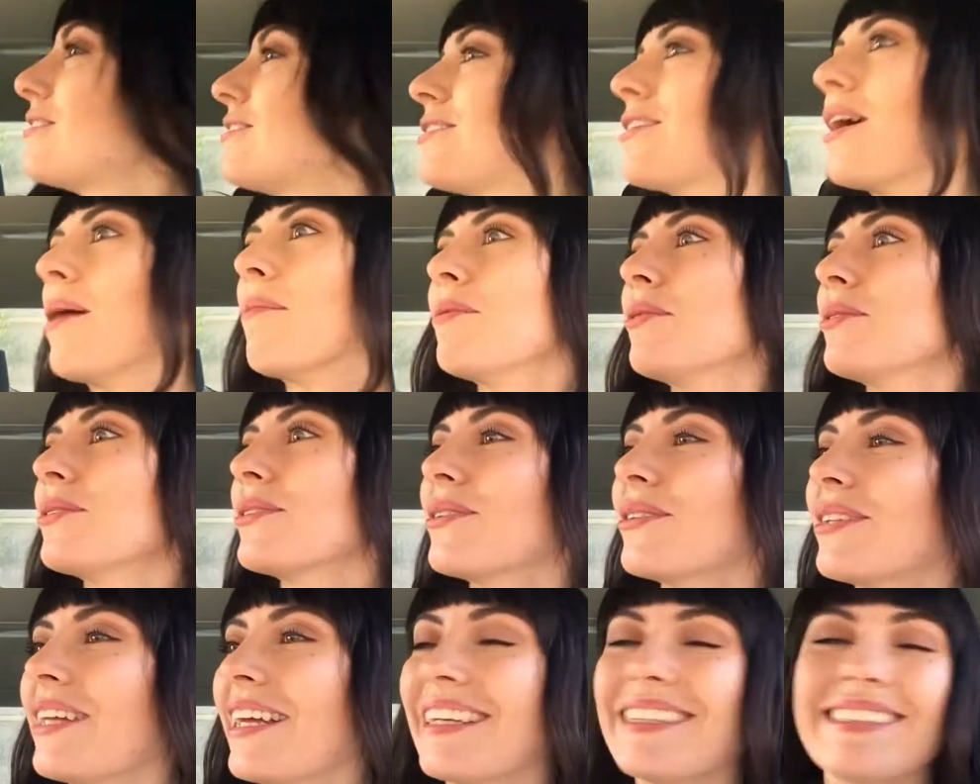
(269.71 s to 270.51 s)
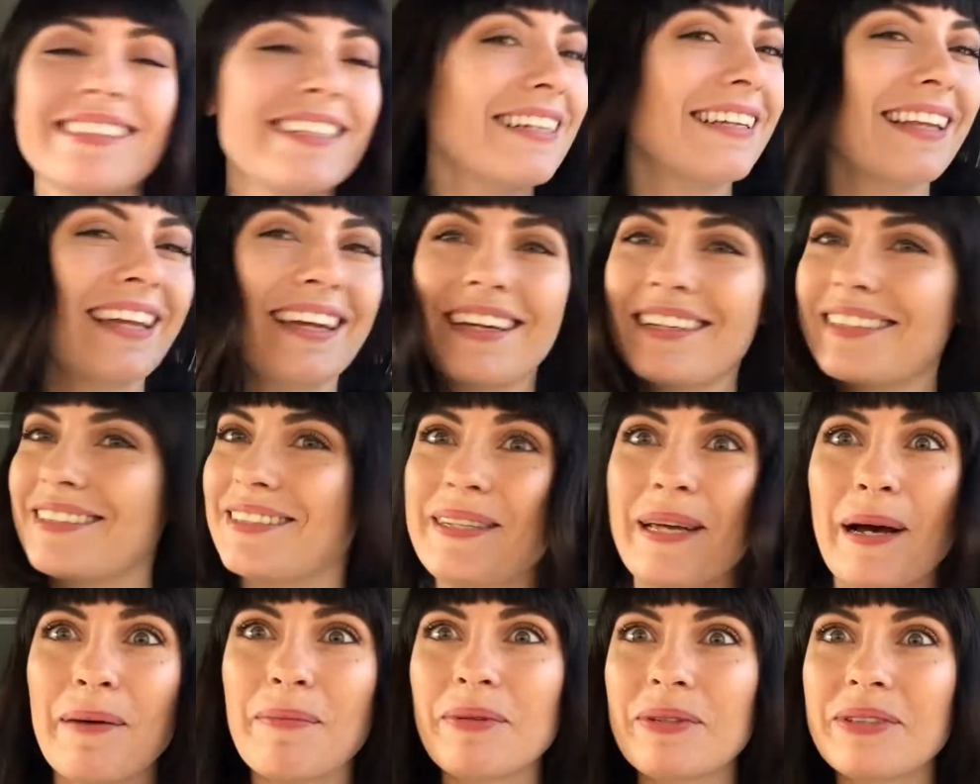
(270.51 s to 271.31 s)
did a
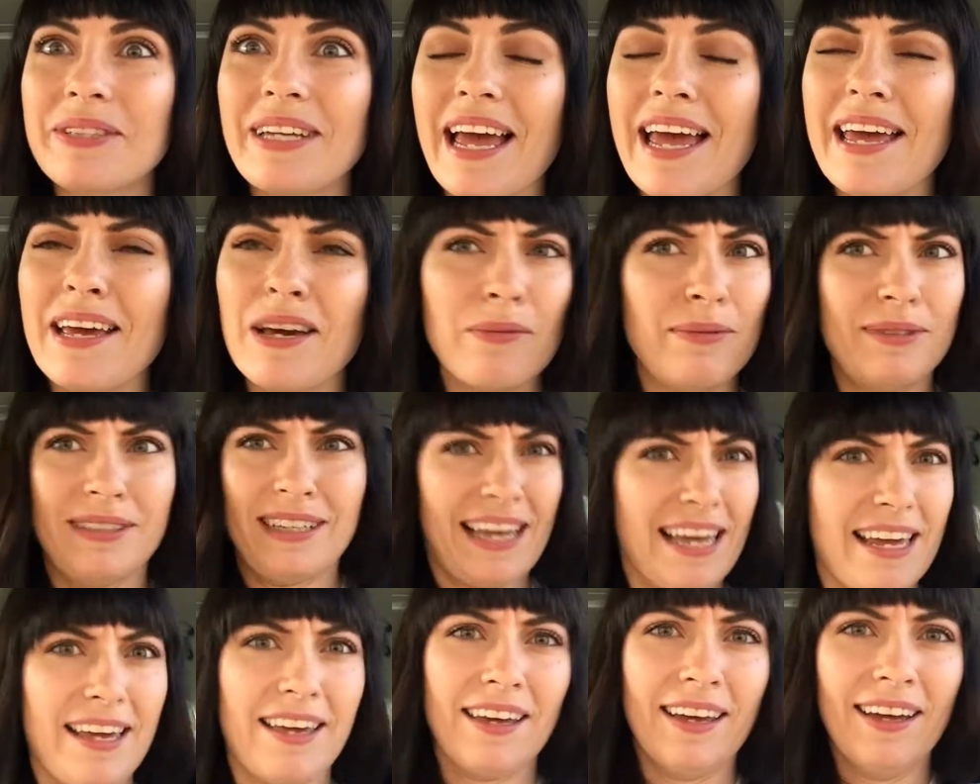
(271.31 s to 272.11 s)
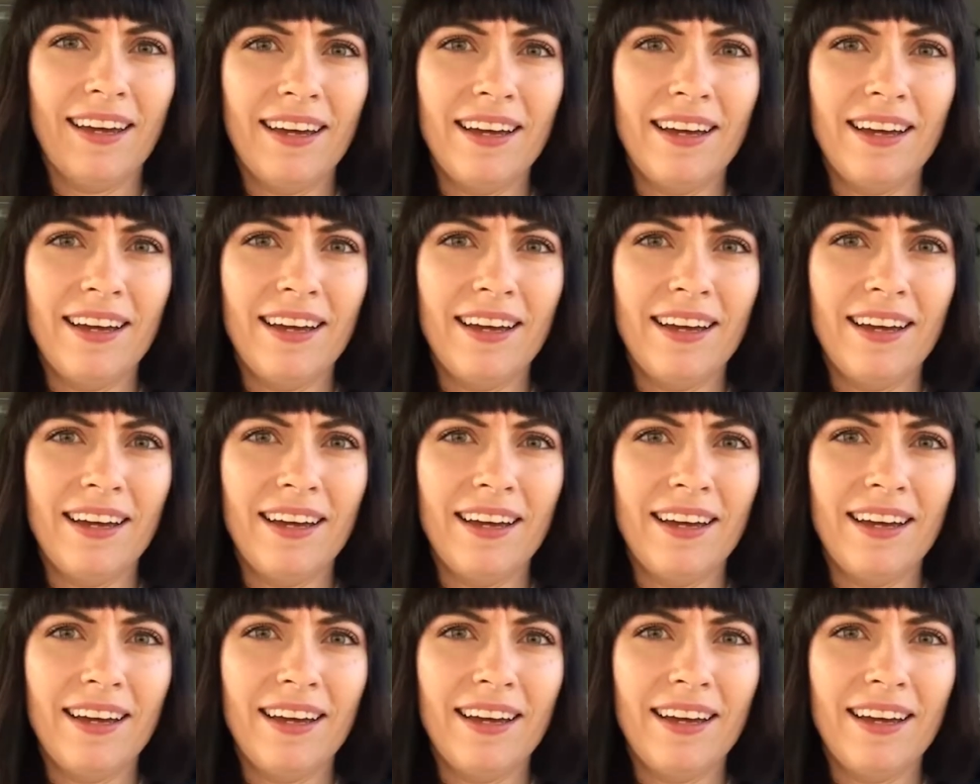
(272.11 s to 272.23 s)
double take. It was "Carrie,"